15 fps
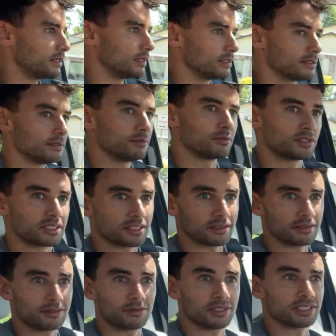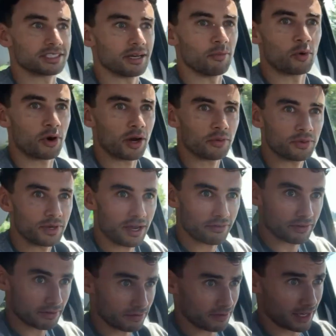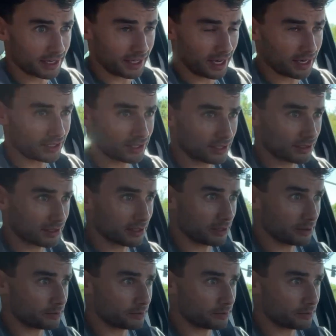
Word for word: It's just somewhere I would never vacation, so